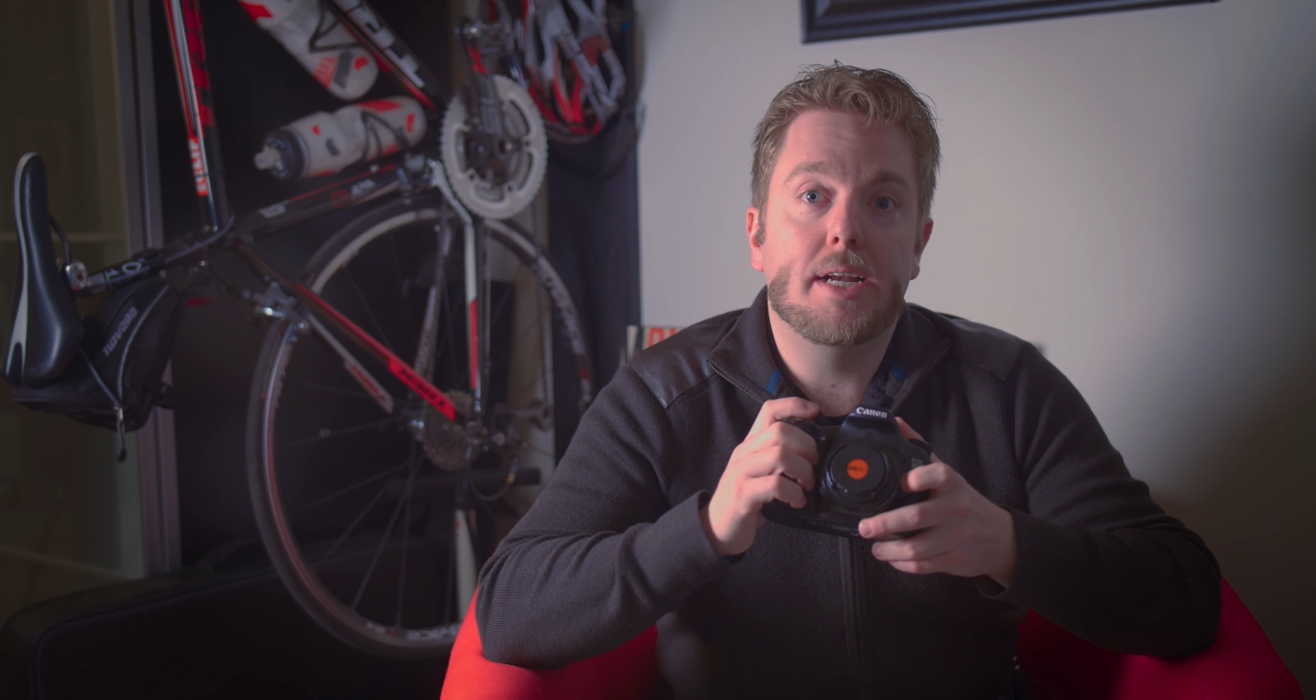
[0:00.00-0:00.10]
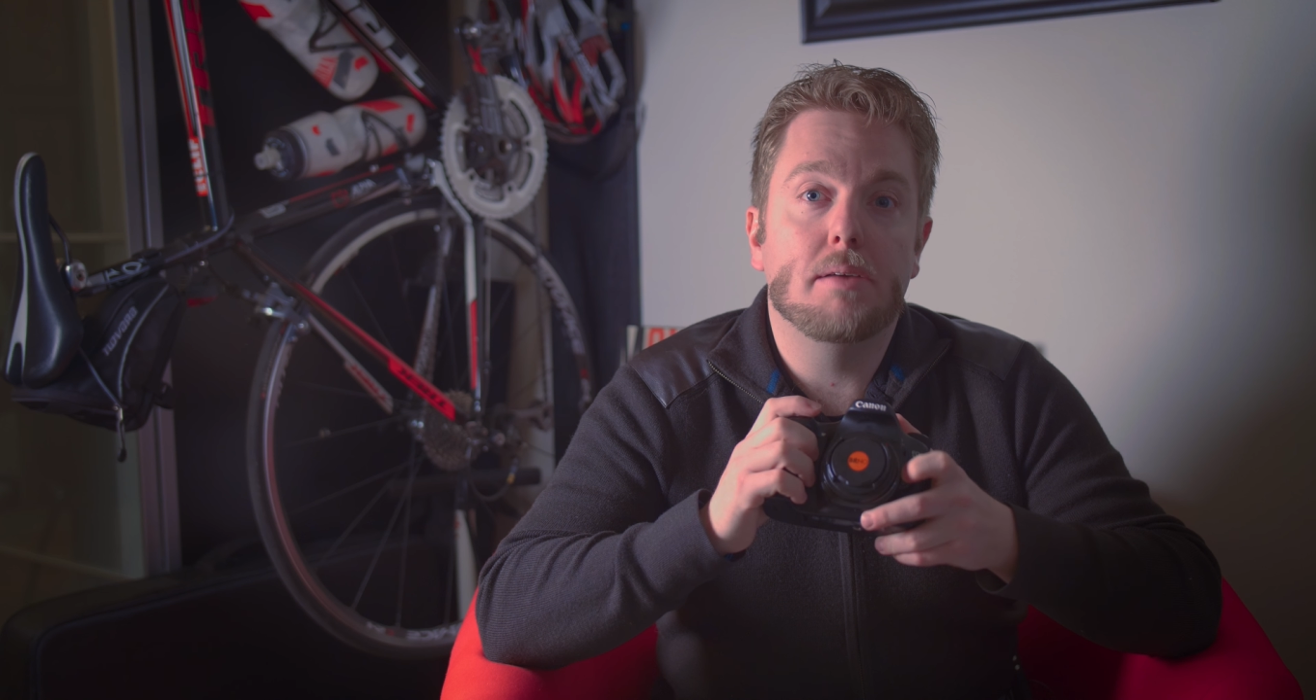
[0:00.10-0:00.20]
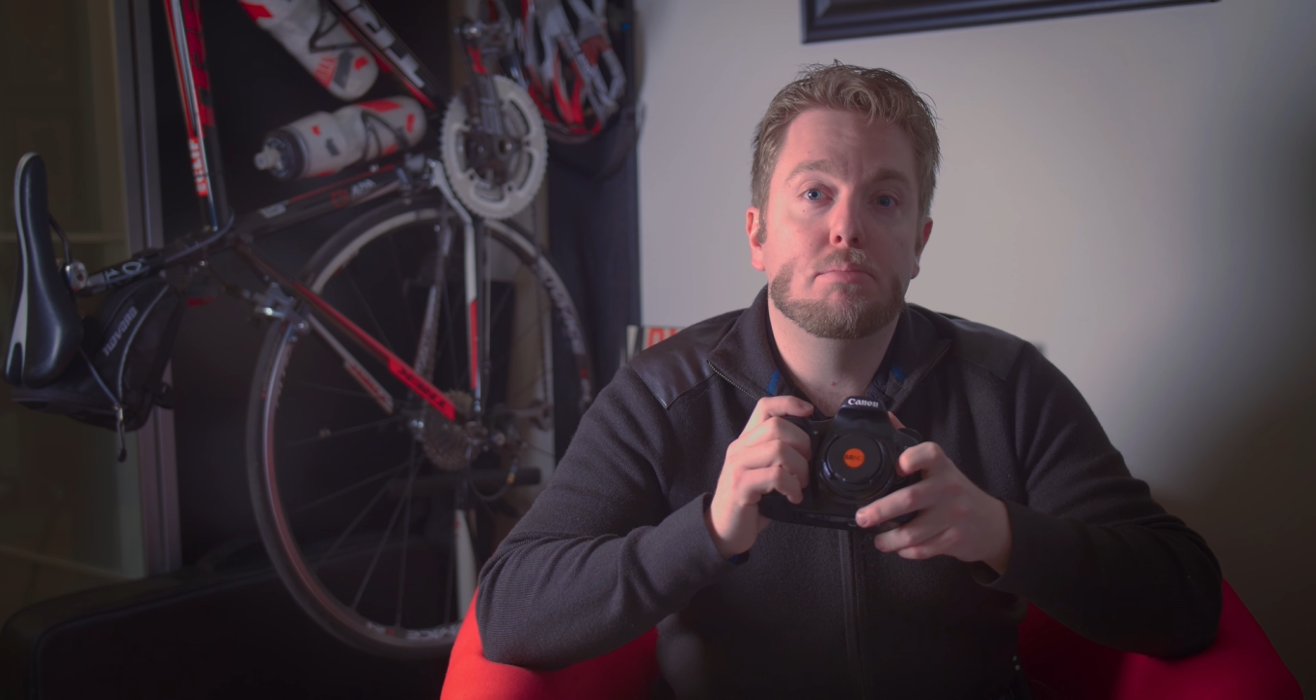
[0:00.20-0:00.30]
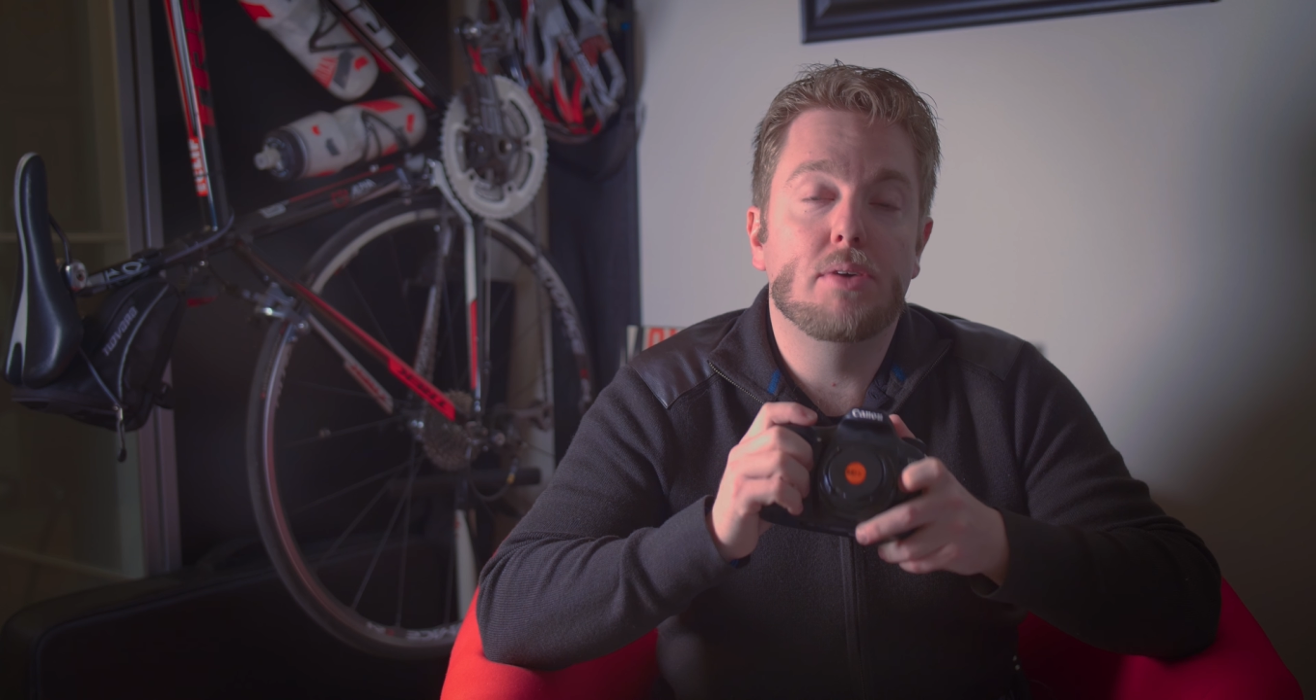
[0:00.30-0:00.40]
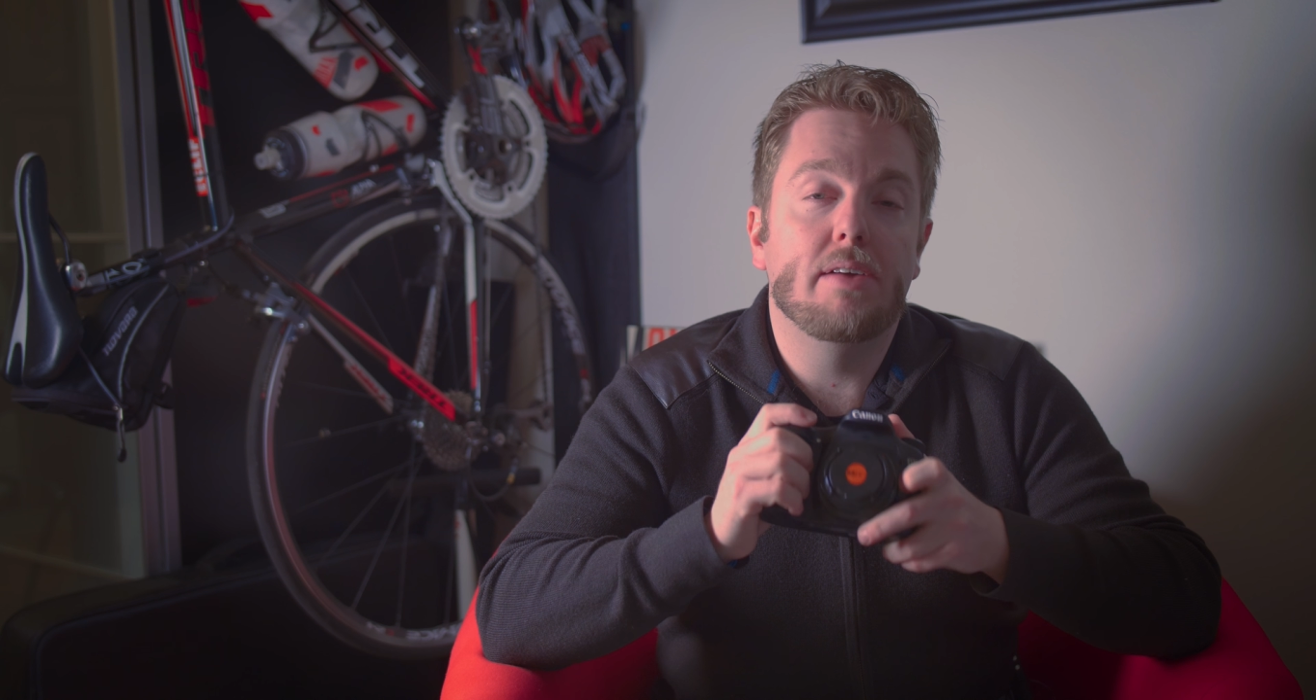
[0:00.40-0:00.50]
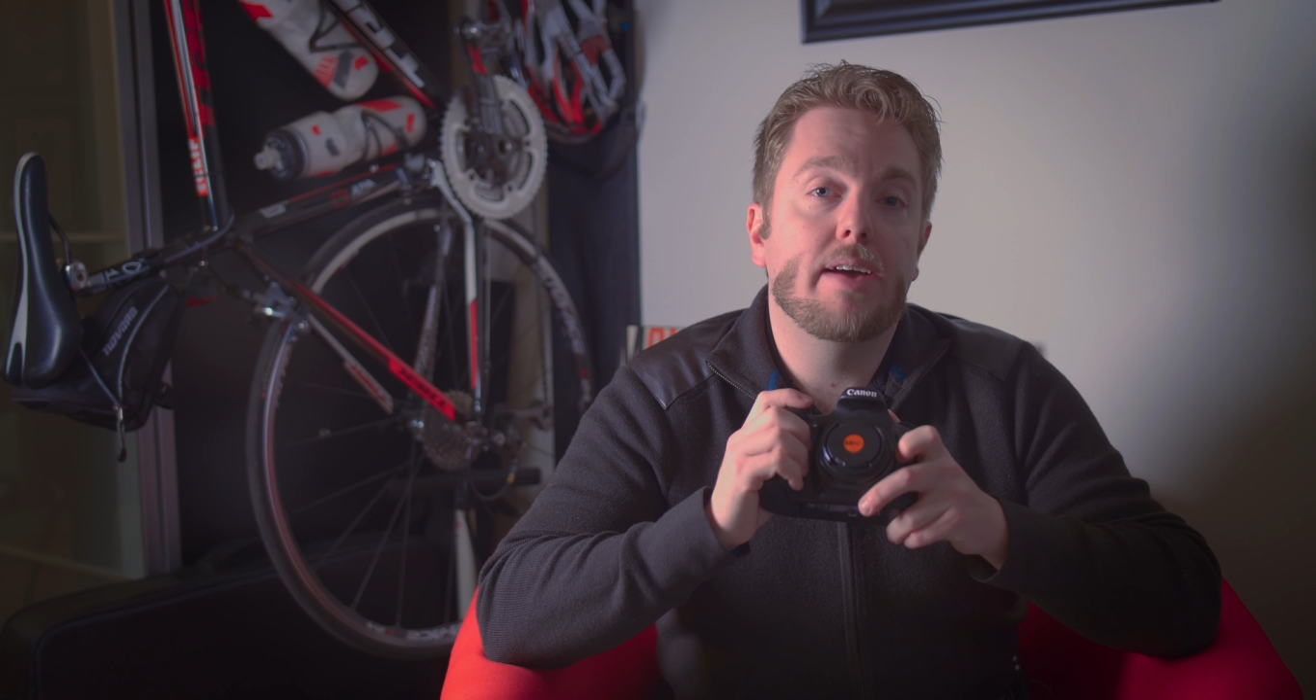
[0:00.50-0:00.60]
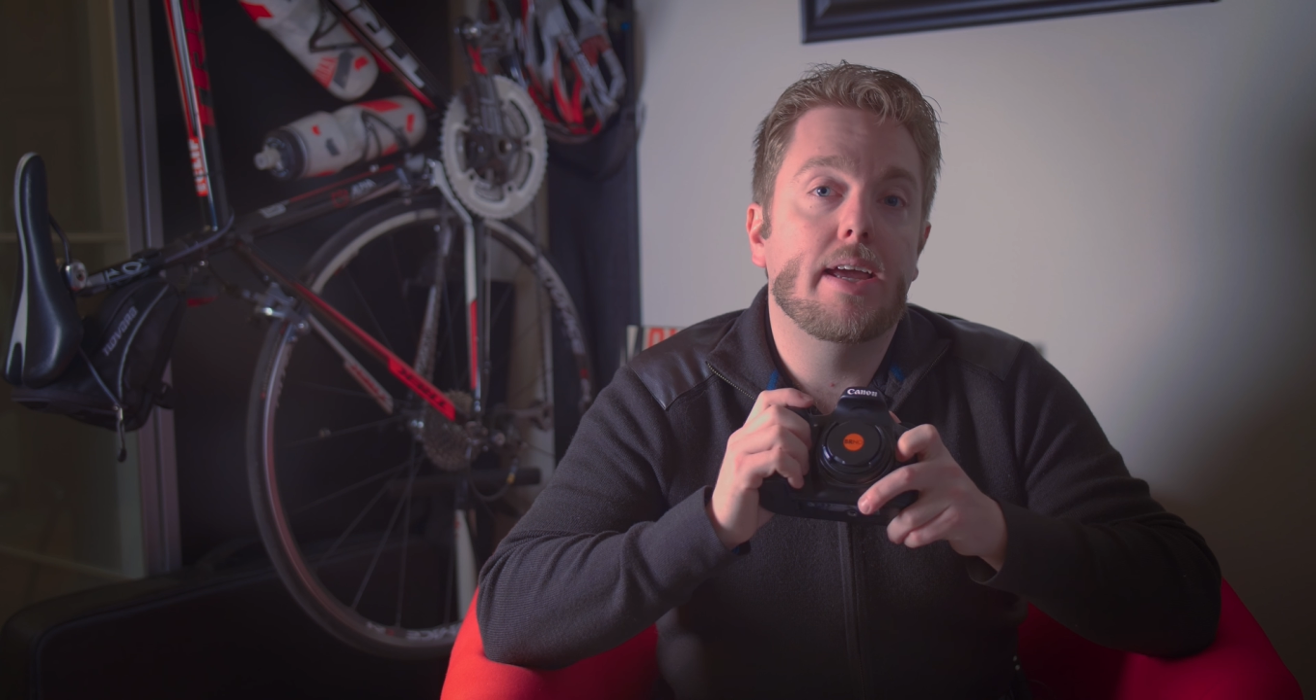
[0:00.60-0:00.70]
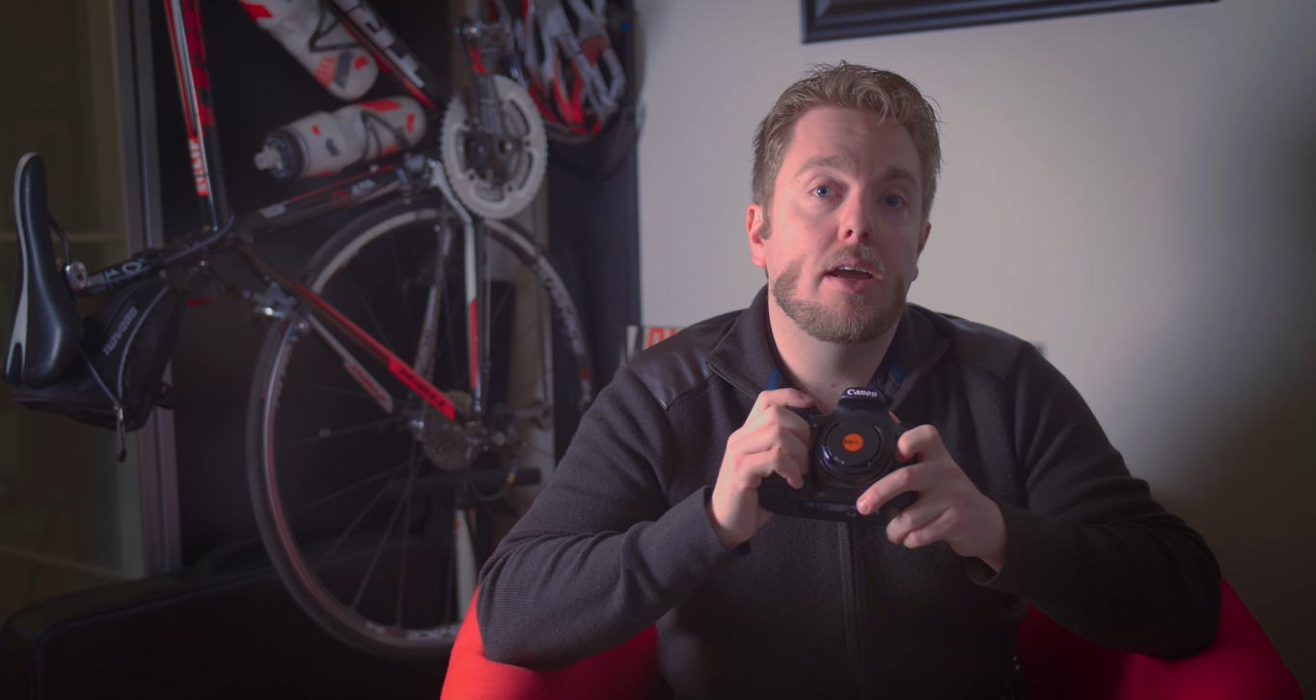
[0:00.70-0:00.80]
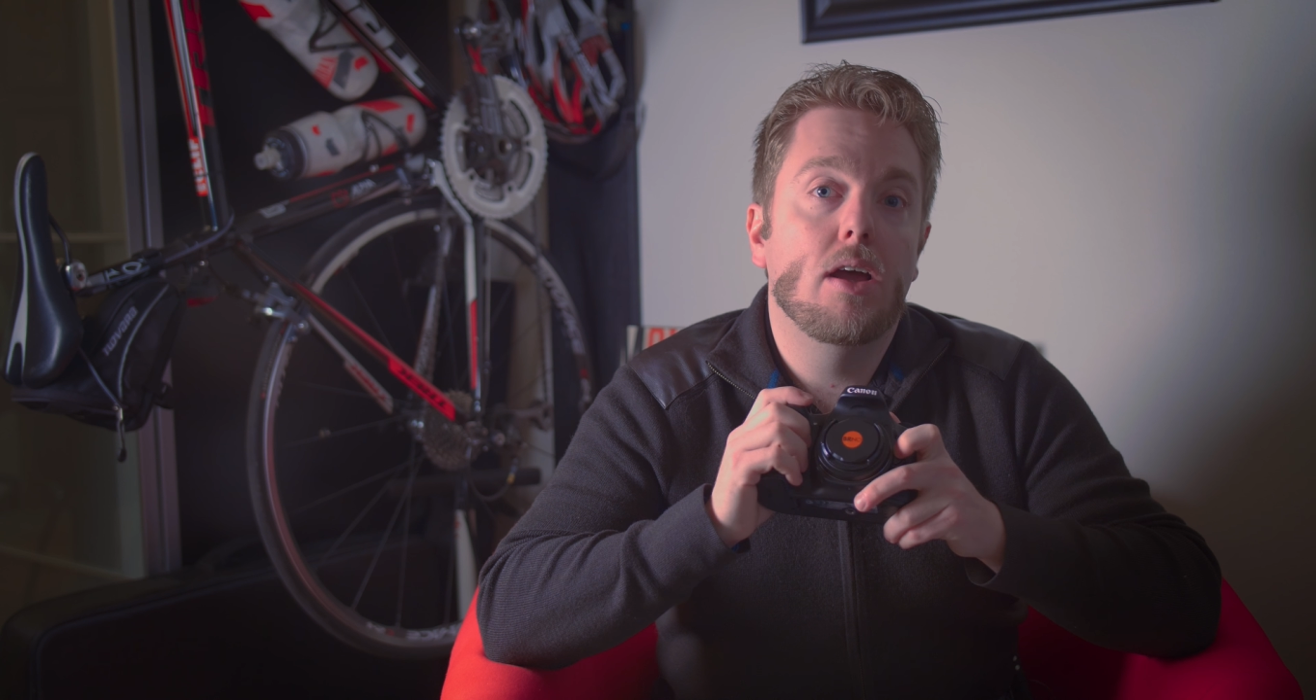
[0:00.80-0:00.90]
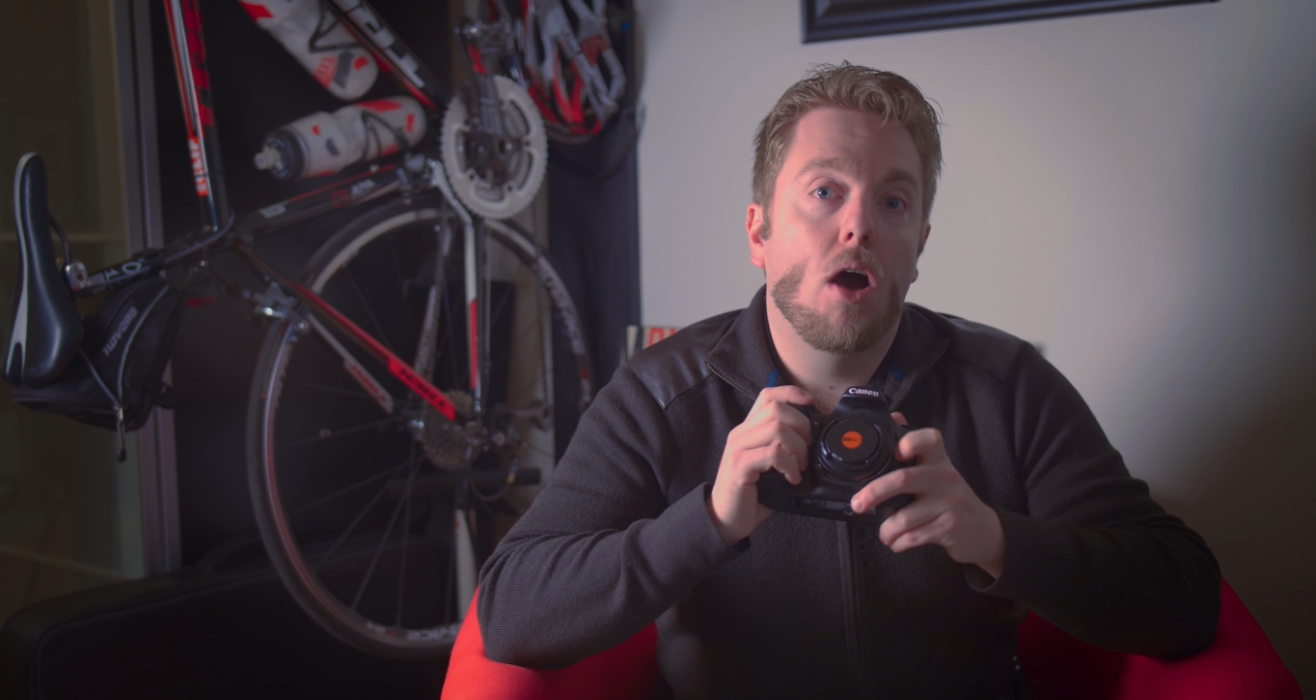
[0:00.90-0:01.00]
completely